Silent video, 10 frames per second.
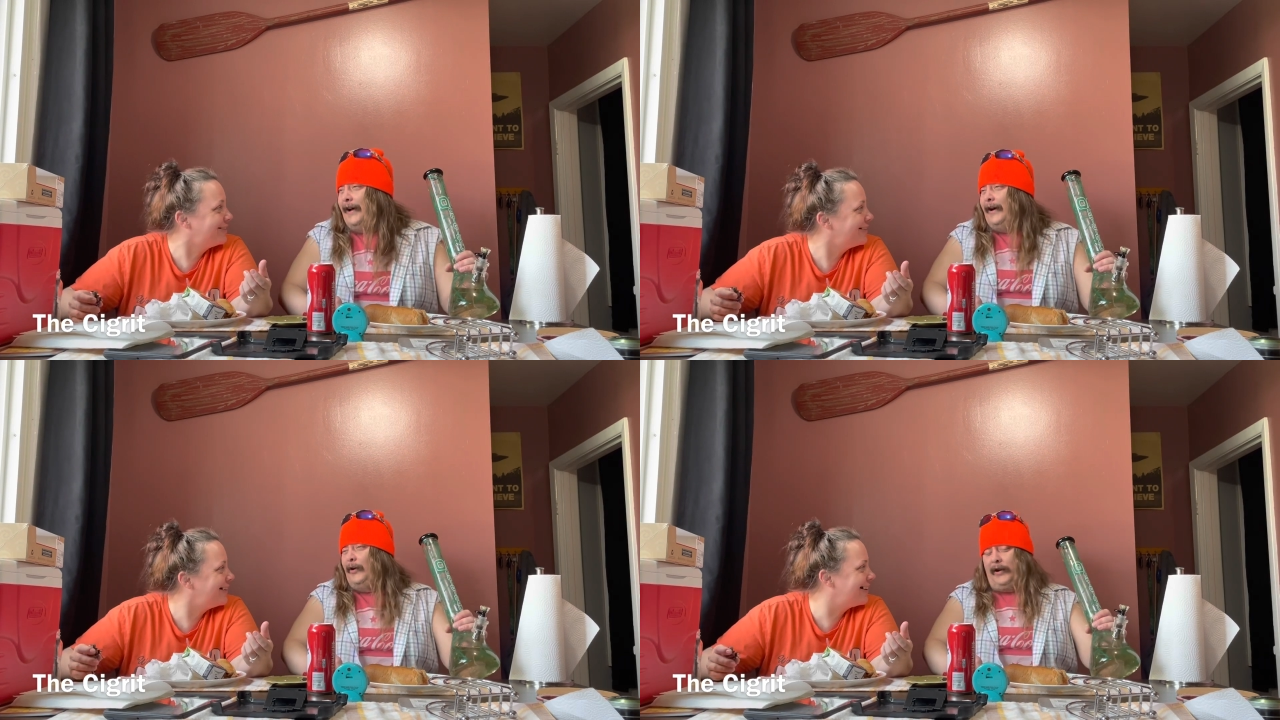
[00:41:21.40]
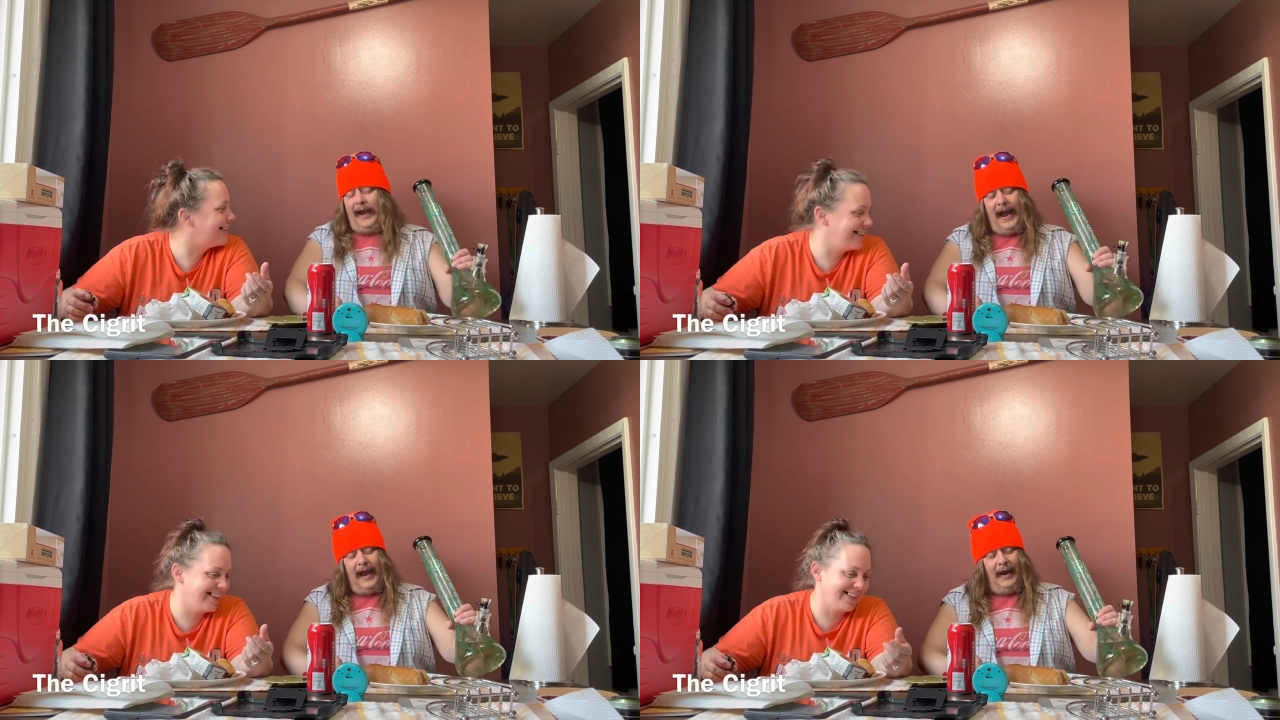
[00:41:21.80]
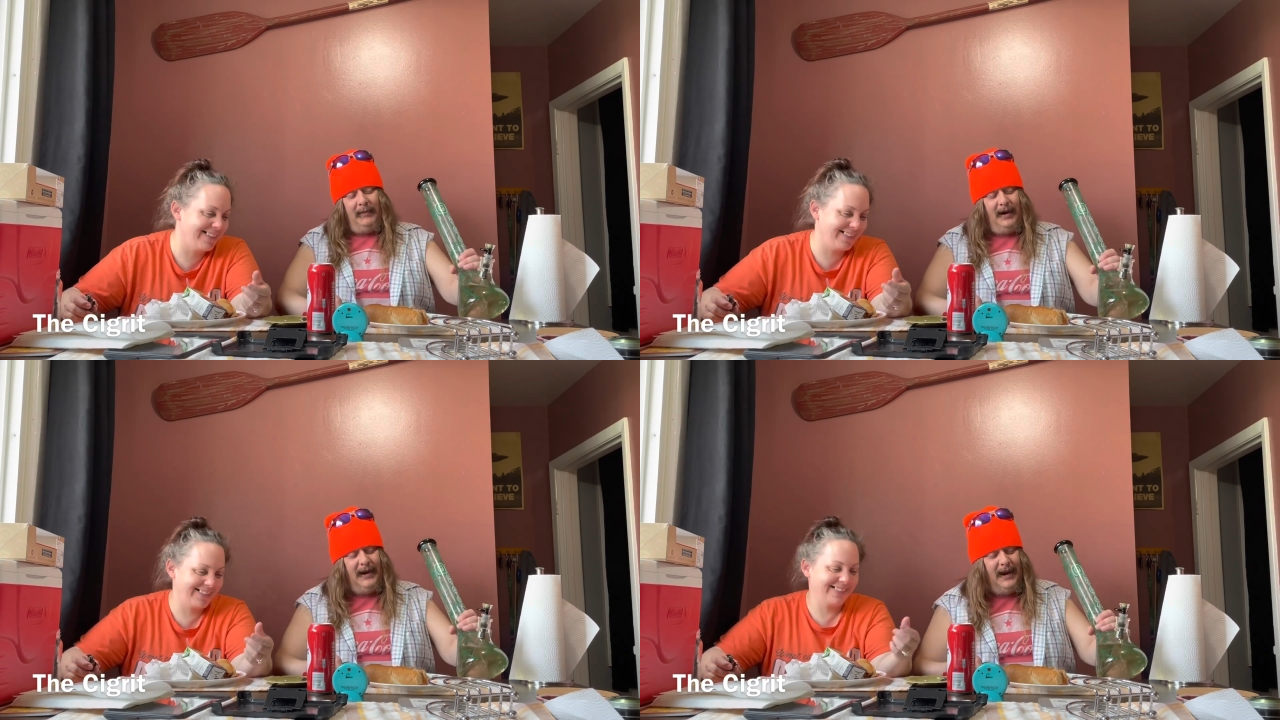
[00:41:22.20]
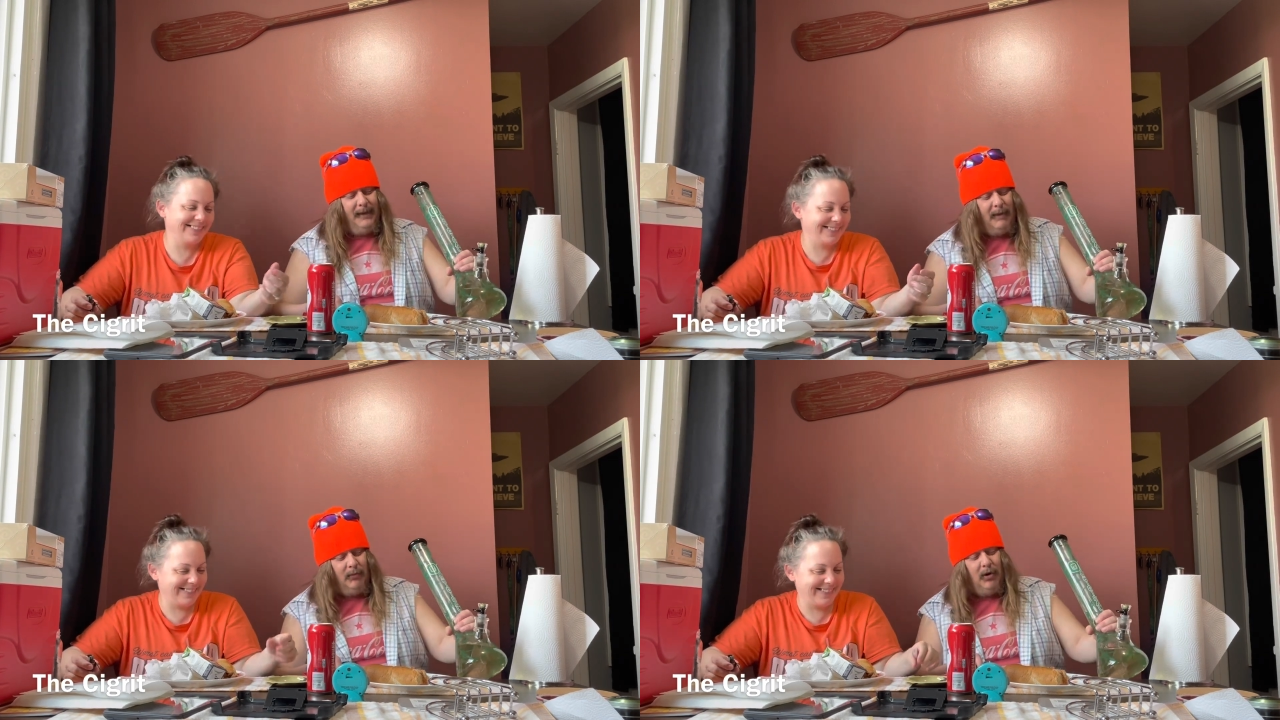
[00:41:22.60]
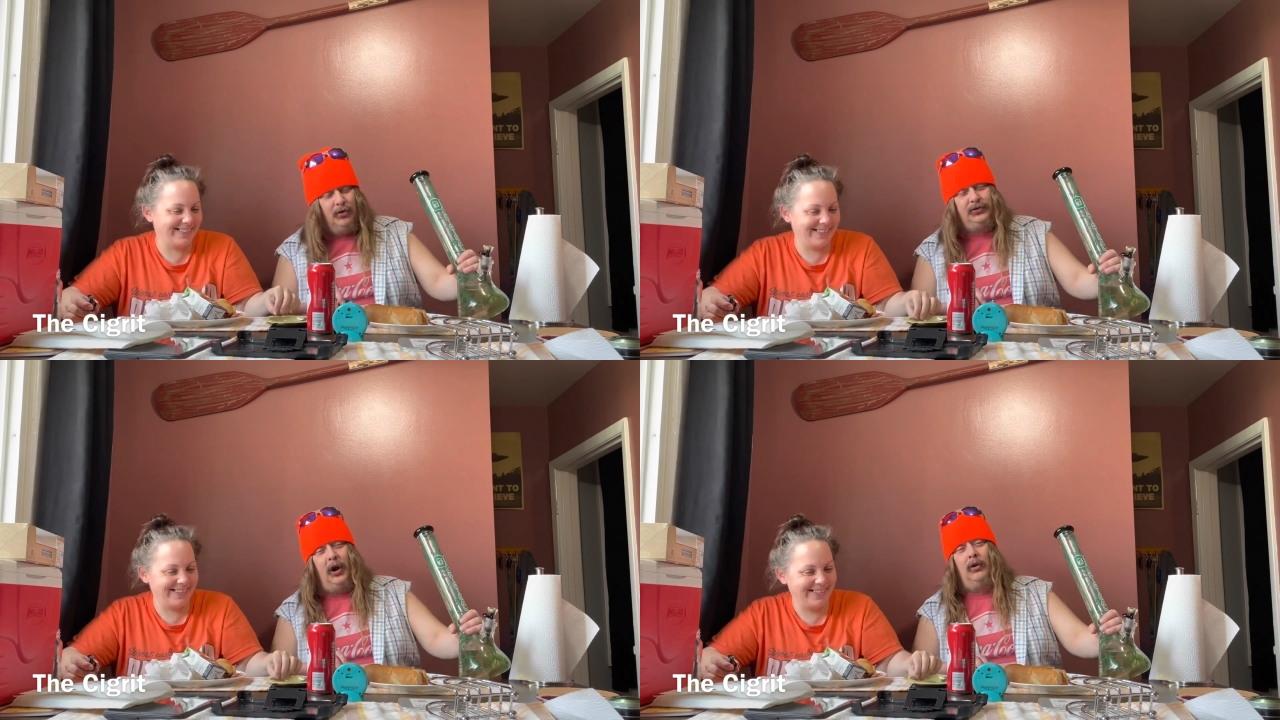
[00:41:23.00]
Speaker 1: Okay, I'm gonna get in my
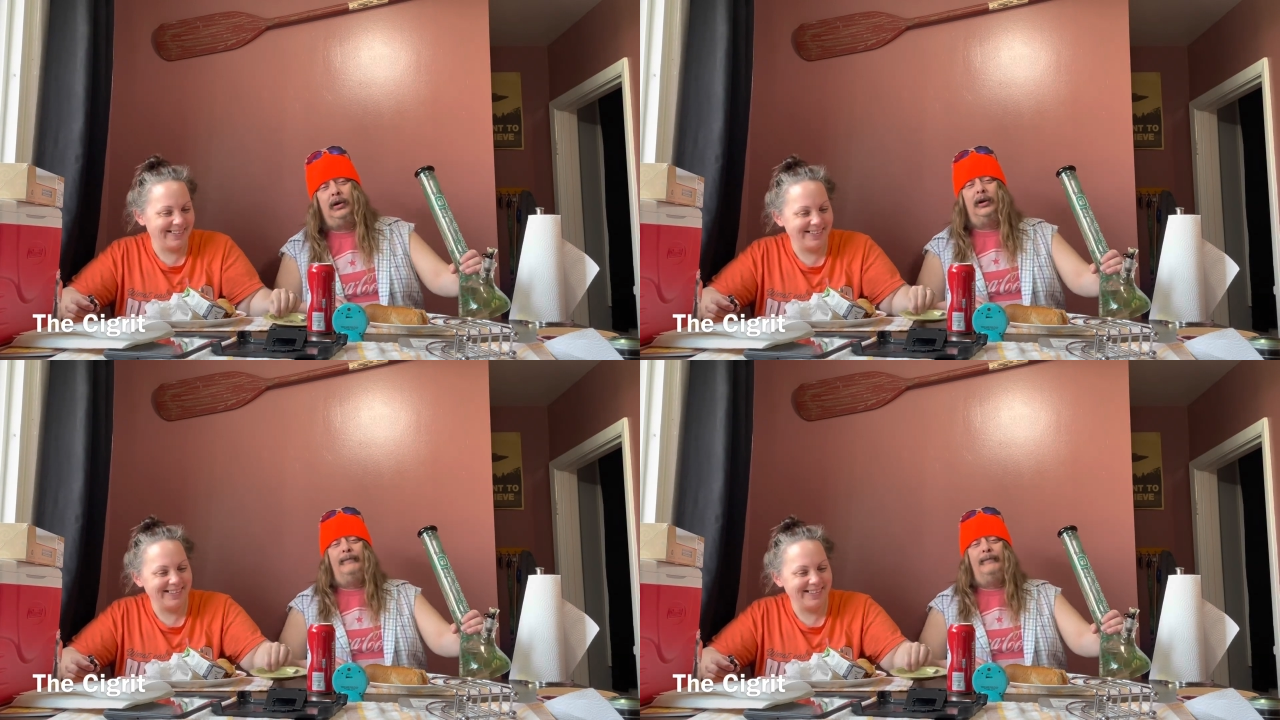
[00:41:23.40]
road toke.